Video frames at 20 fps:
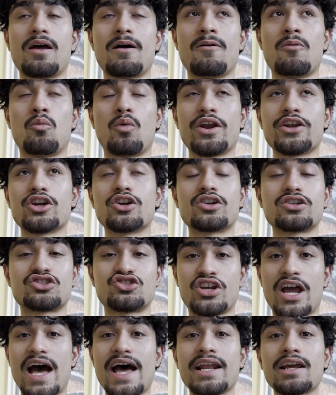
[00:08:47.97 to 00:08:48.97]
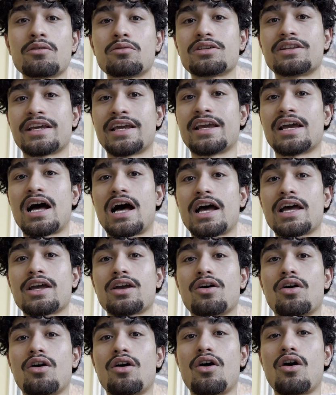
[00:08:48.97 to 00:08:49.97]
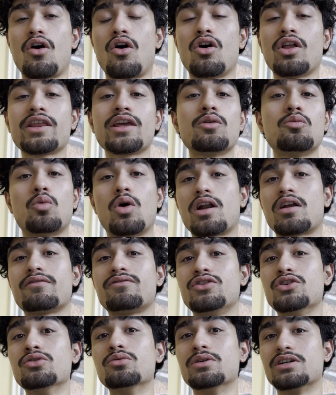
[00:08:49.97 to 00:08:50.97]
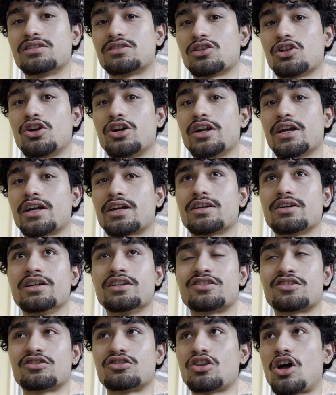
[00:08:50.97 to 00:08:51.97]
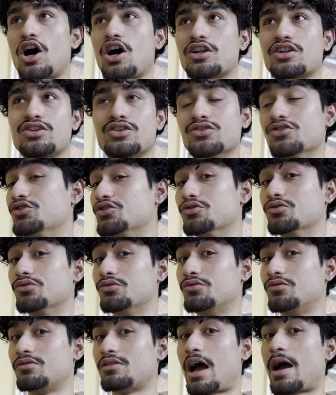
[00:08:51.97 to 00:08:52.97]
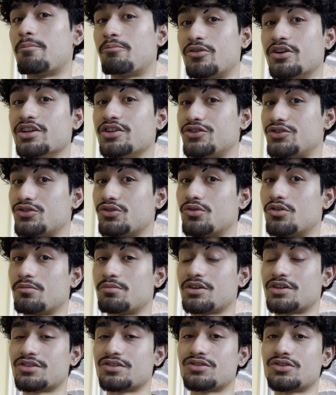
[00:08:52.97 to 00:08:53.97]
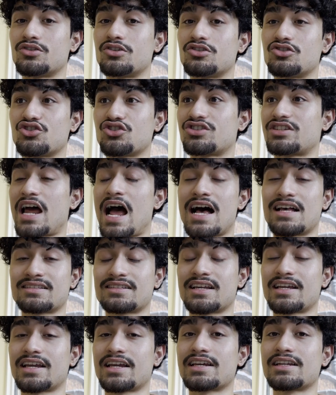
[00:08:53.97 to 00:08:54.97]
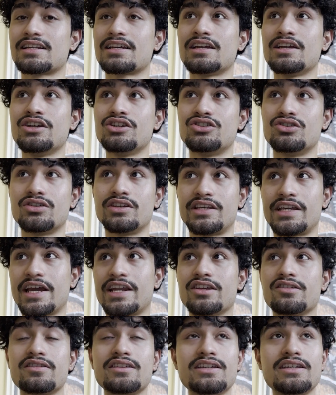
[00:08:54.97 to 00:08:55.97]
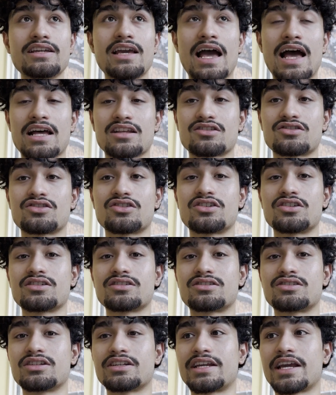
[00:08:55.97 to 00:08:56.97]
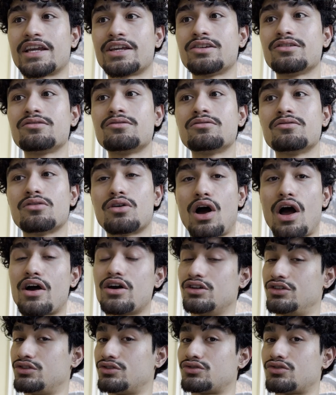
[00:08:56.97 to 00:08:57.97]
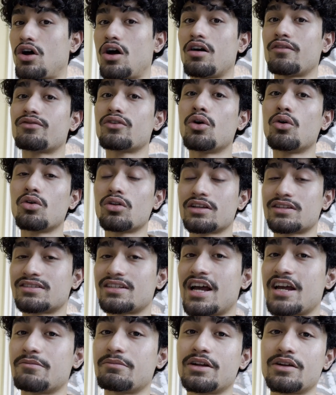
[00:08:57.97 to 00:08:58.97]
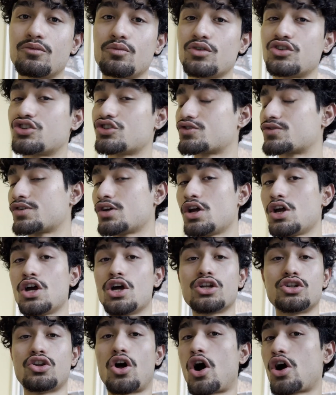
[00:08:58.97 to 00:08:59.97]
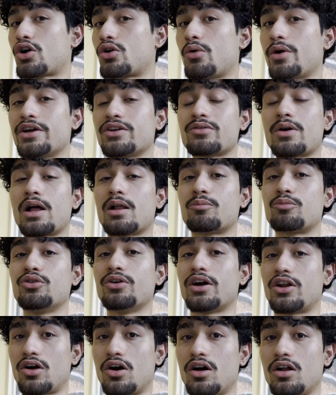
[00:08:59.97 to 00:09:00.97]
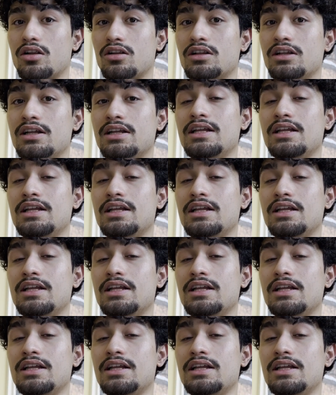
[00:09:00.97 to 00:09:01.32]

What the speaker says: When you're chatting with AI, only one of you is learning. It's not you, I'm pretty sure, because you're just asking it to get you the answers, to get you to solve the whole assignment, which is not going to help you at all.